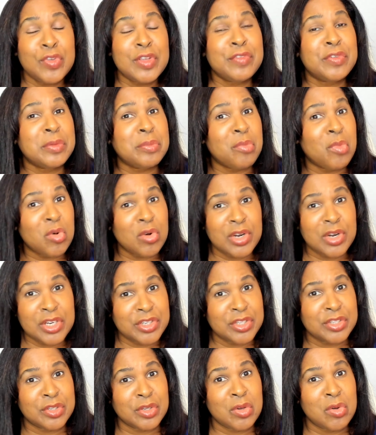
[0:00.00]
Even
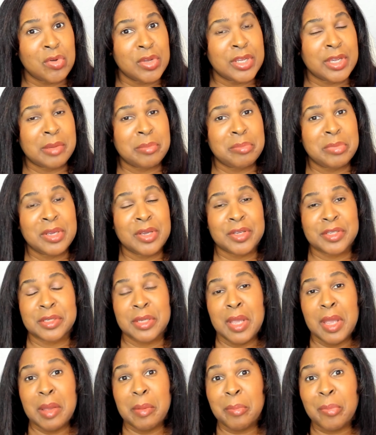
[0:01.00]
mortgages are going up because
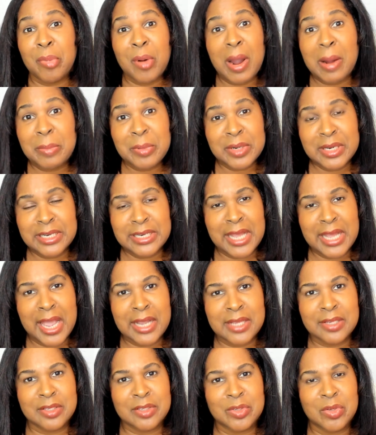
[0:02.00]
property
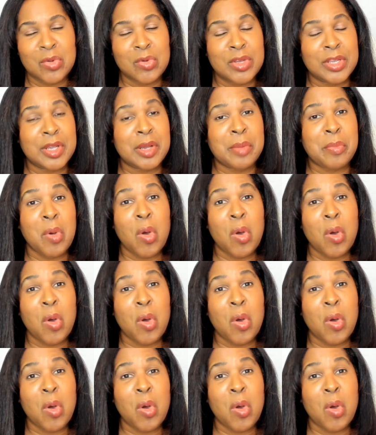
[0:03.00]
tax is going up.